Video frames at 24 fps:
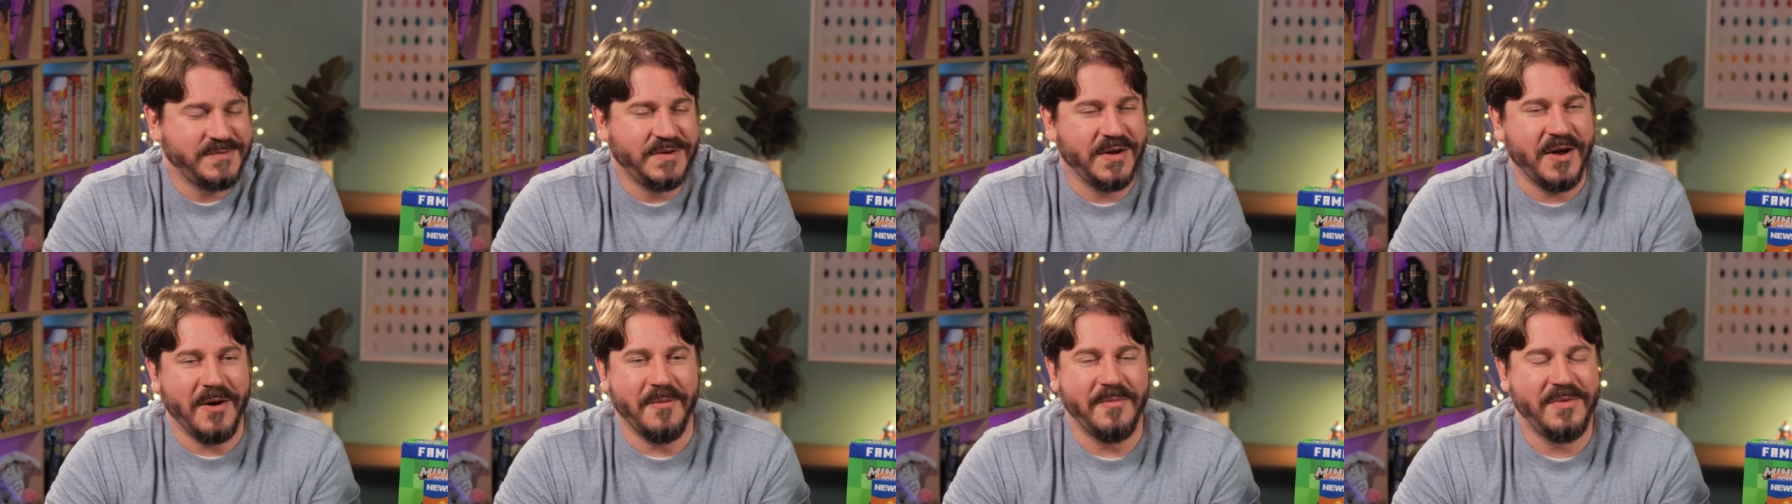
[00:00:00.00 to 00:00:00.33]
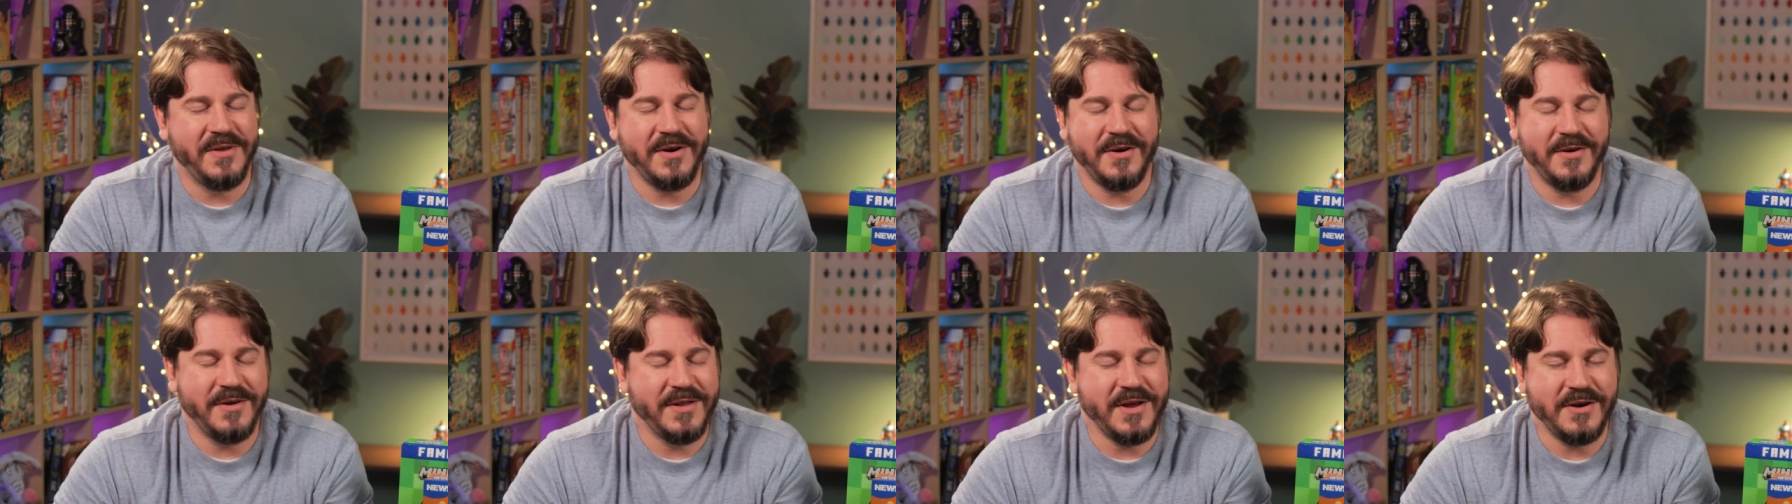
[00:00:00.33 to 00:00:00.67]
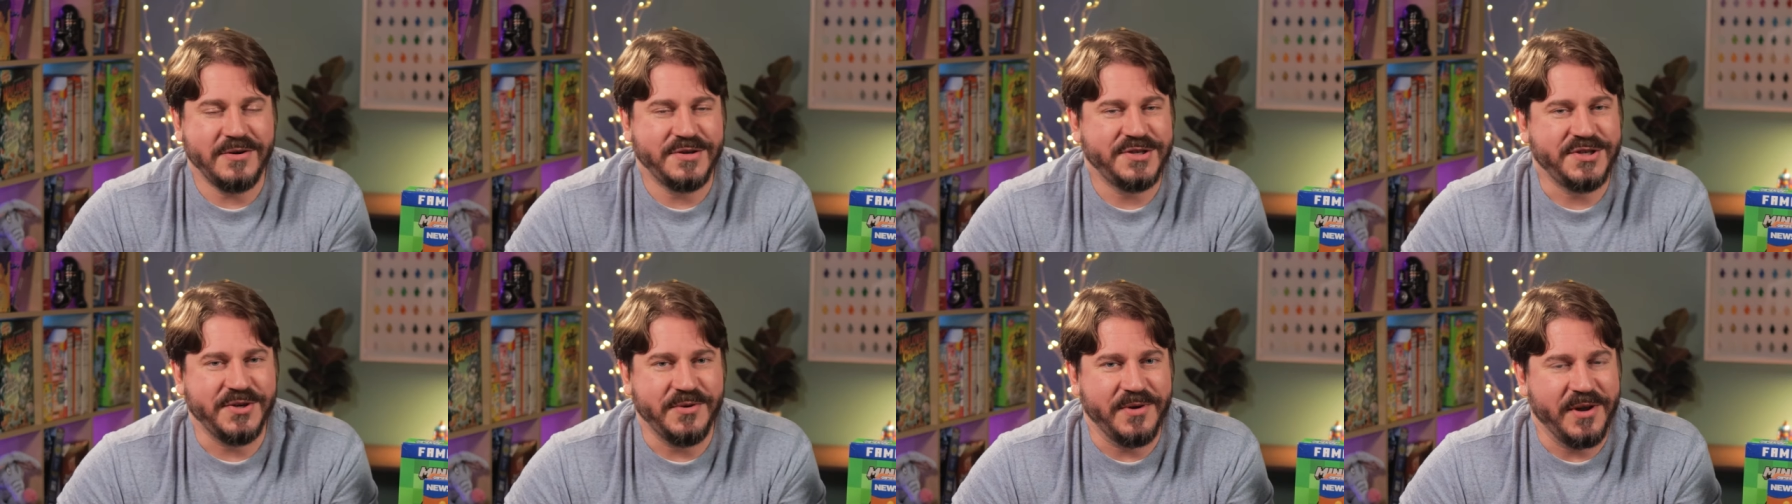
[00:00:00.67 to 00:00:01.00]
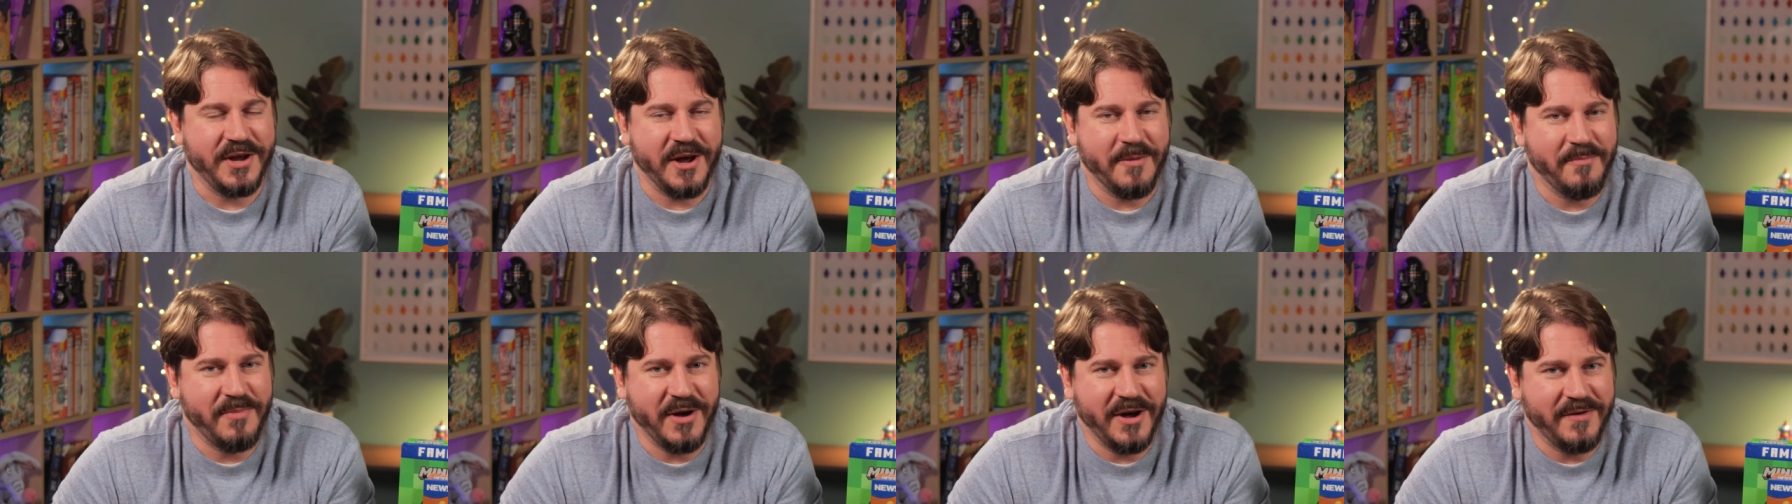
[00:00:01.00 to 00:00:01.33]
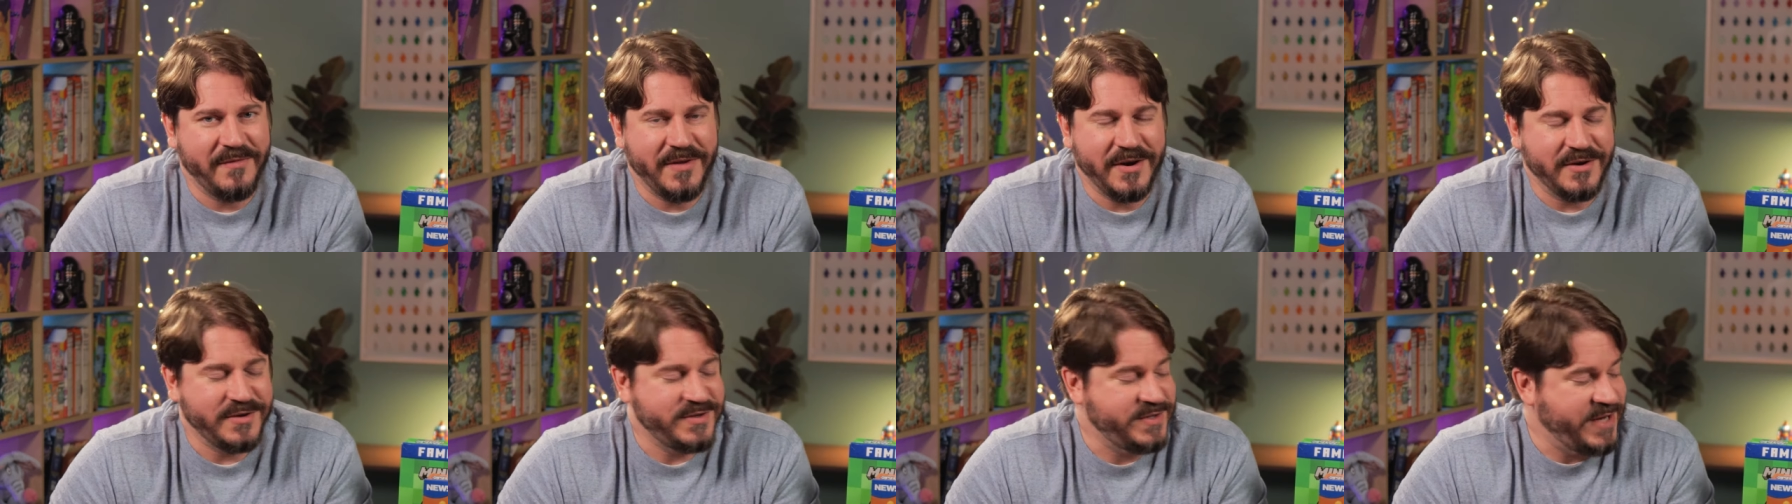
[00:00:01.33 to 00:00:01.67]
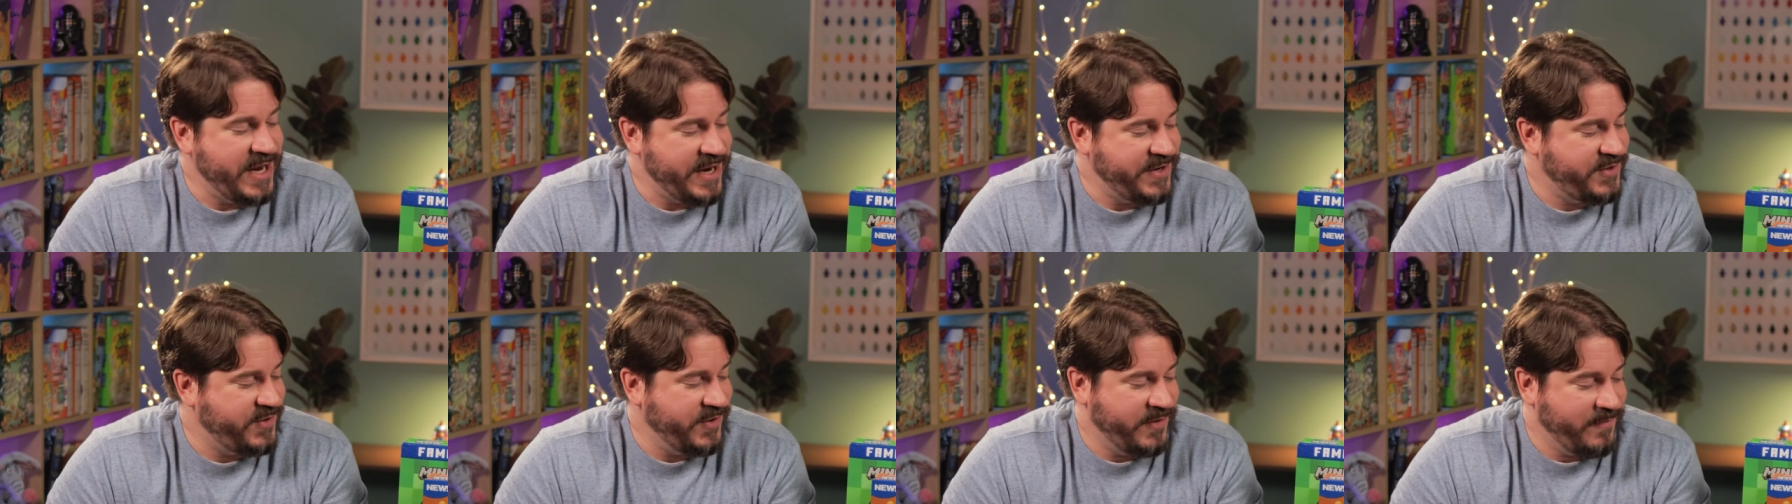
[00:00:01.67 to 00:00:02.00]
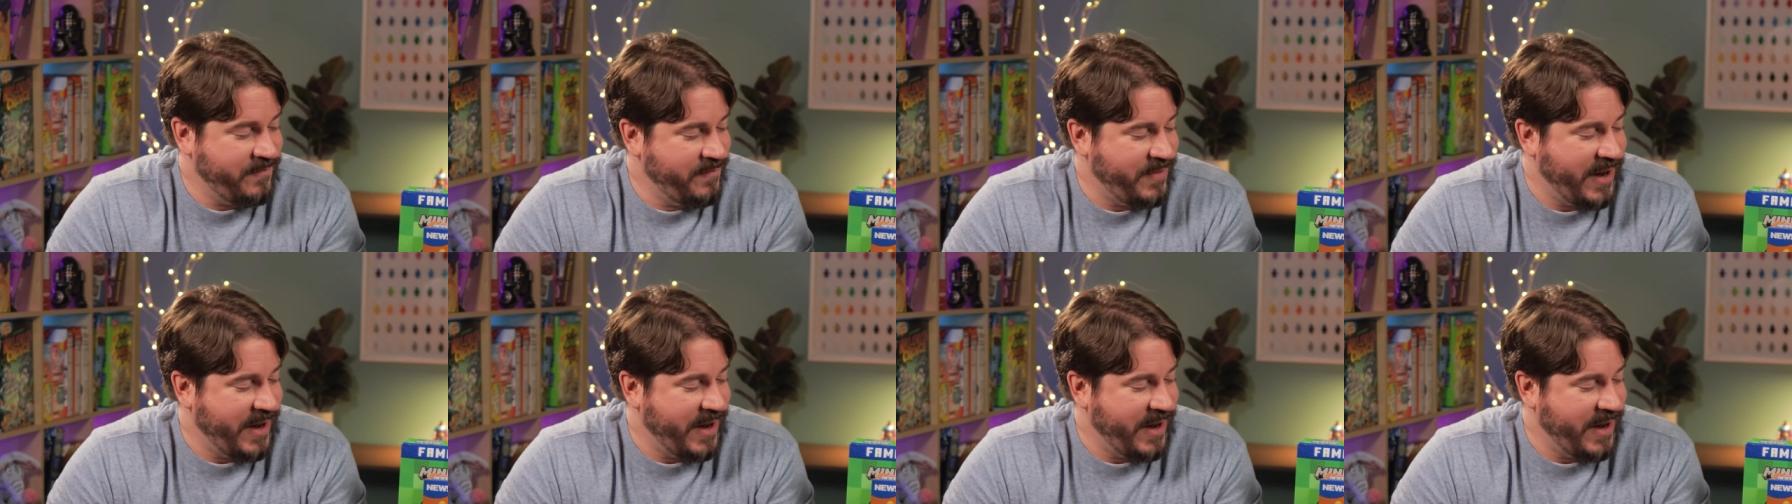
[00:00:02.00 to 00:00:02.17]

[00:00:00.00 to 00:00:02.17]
oh, they're they're shooting above their station